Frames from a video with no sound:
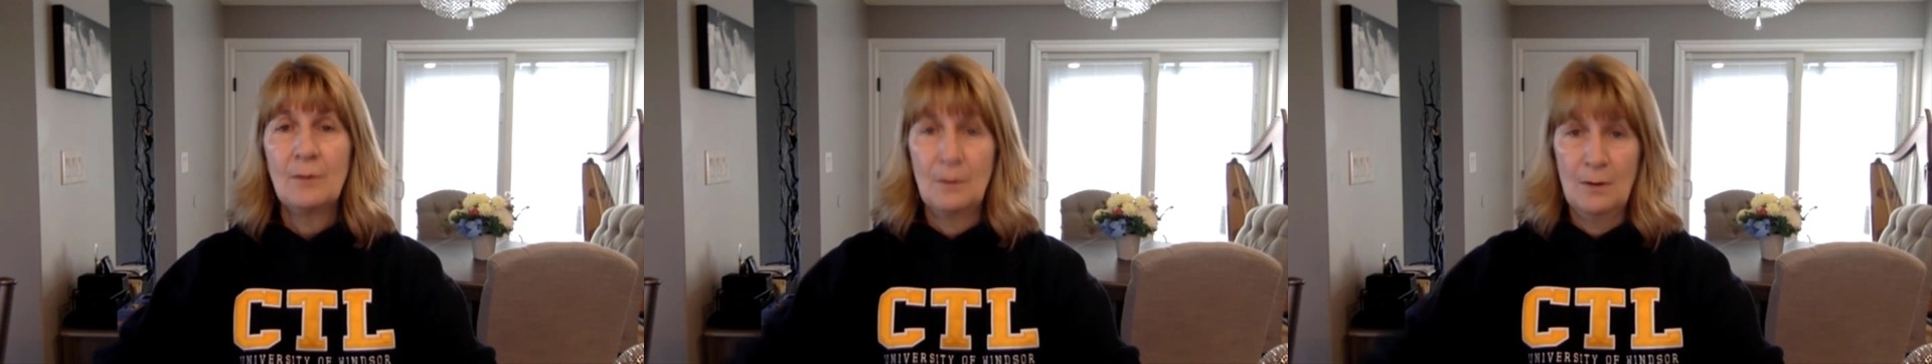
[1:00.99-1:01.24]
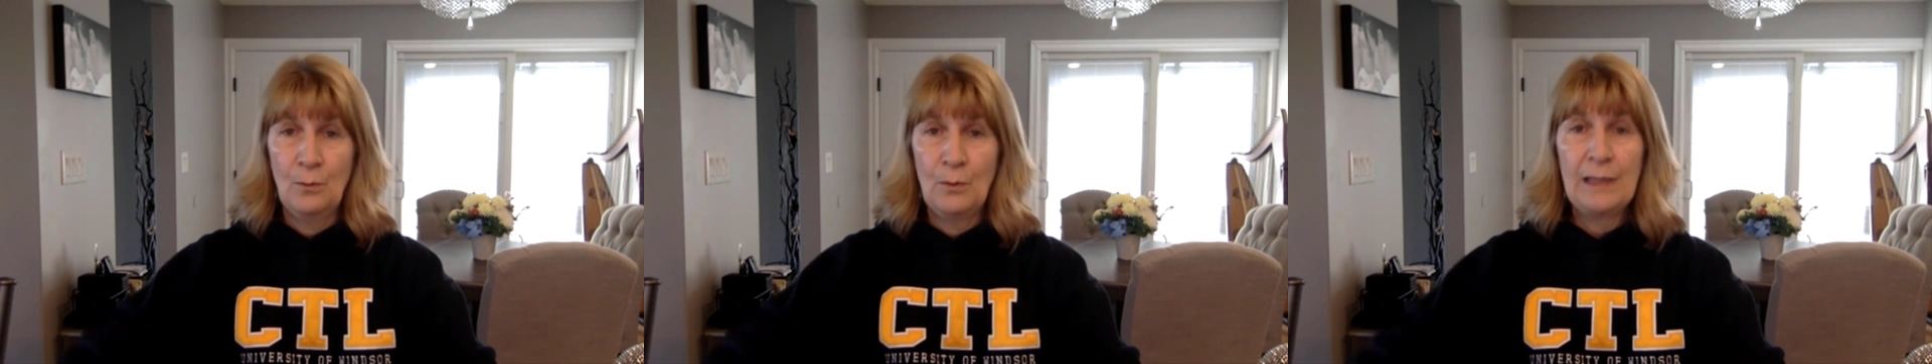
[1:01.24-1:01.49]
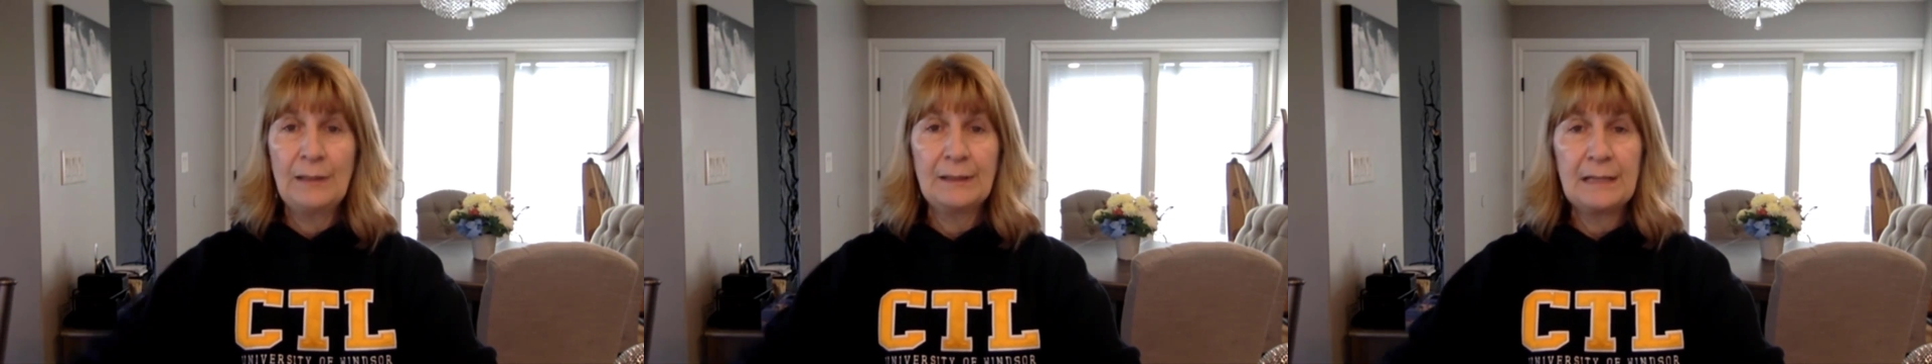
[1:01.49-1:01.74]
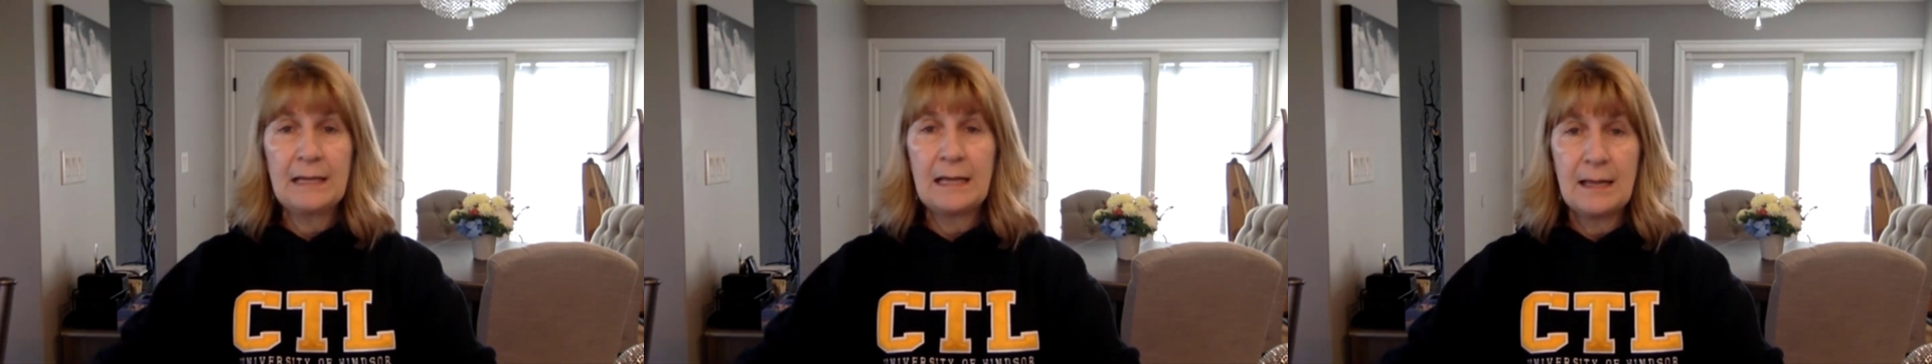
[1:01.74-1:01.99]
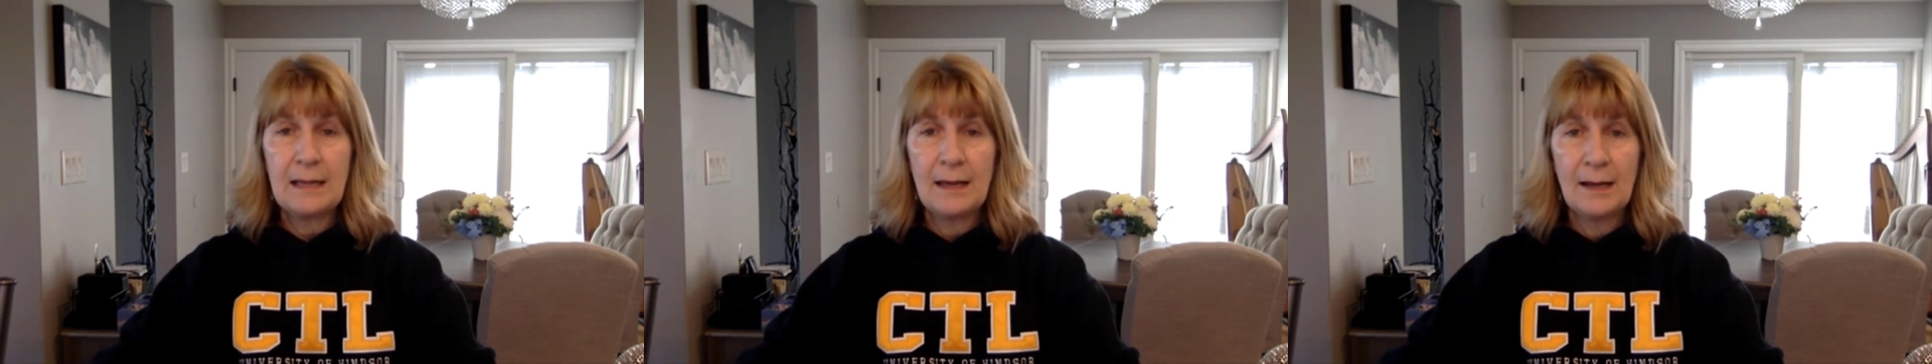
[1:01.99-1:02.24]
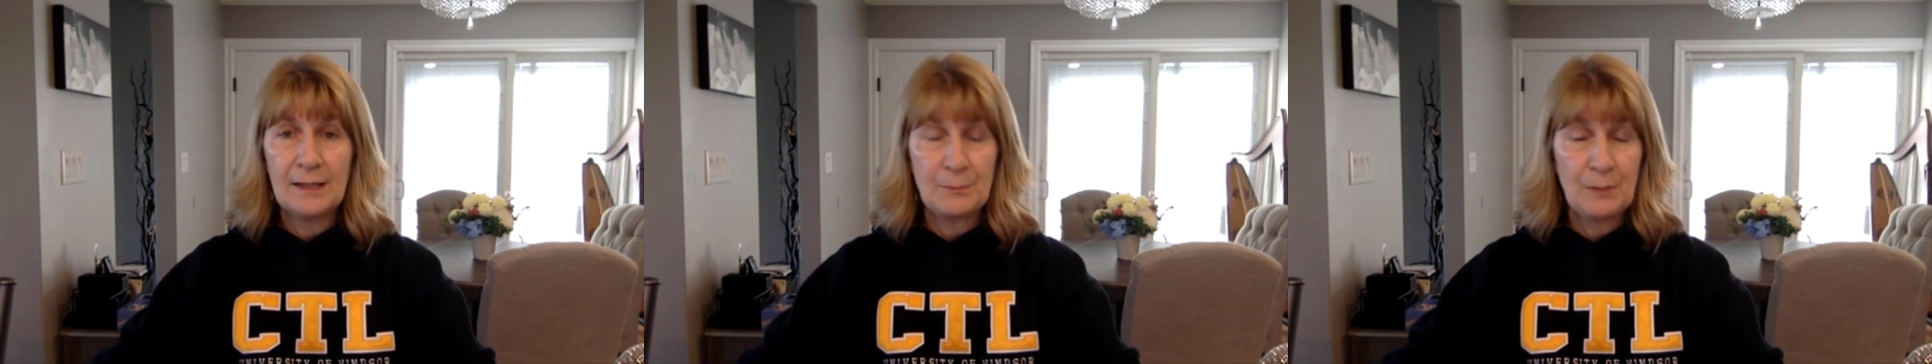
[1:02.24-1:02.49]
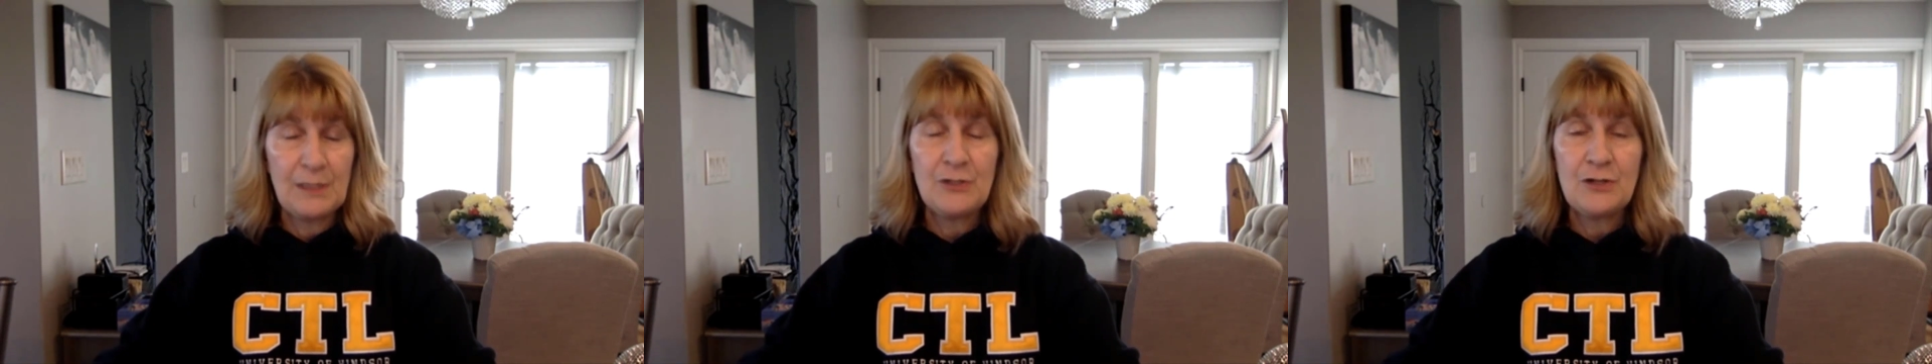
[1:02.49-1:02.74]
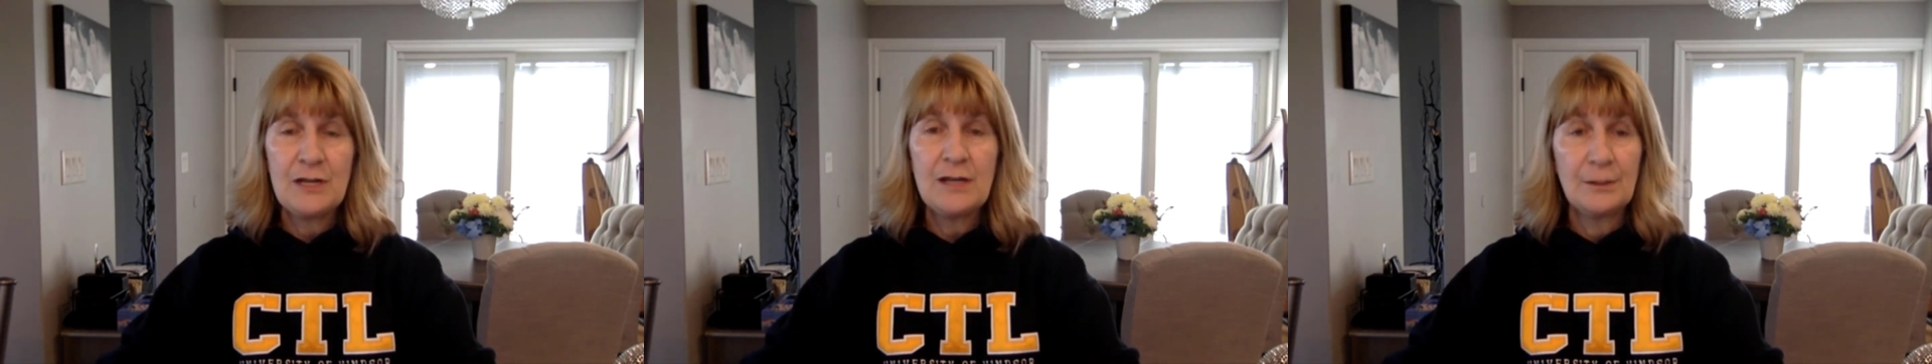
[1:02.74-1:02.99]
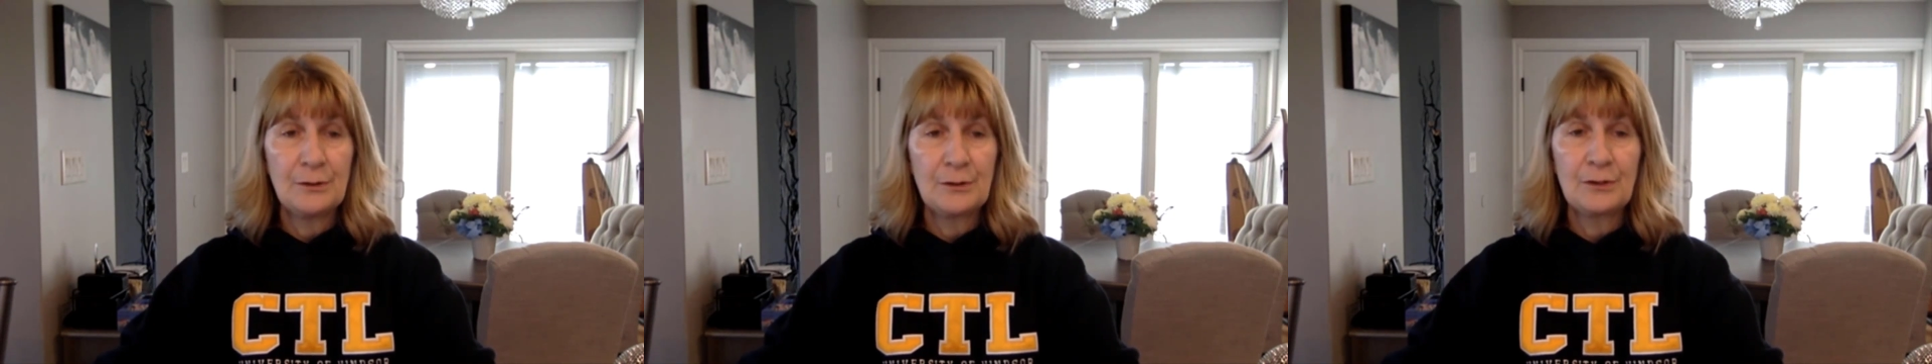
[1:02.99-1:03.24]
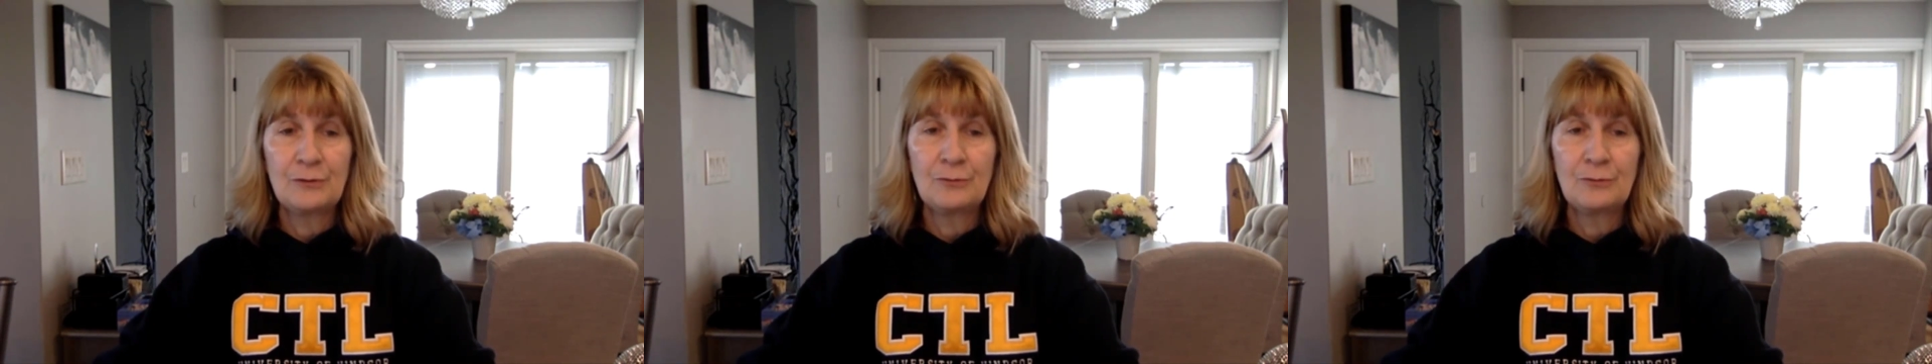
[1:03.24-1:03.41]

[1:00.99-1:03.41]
wieldy spreadsheet under